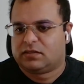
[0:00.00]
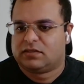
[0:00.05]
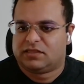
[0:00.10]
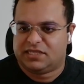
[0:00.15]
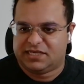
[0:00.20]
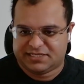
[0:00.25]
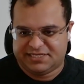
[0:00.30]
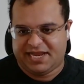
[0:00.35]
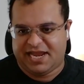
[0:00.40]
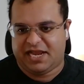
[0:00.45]
the
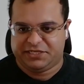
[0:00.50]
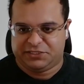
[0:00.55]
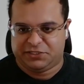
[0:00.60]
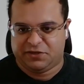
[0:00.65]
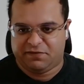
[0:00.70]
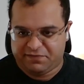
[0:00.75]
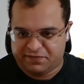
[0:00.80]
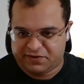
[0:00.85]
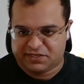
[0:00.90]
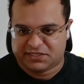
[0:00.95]
attack
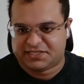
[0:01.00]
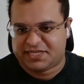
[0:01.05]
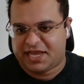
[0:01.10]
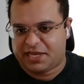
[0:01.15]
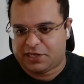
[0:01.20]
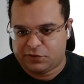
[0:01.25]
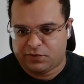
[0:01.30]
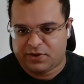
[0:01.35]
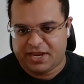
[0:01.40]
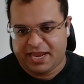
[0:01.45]
surface that
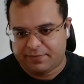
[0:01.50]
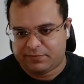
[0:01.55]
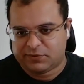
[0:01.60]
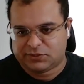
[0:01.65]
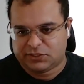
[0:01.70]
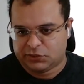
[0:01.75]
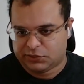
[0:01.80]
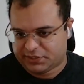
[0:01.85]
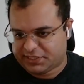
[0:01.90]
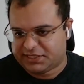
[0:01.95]
you are able
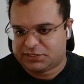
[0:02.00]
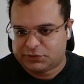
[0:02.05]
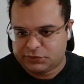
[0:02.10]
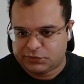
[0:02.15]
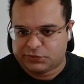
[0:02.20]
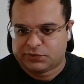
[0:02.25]
to look into.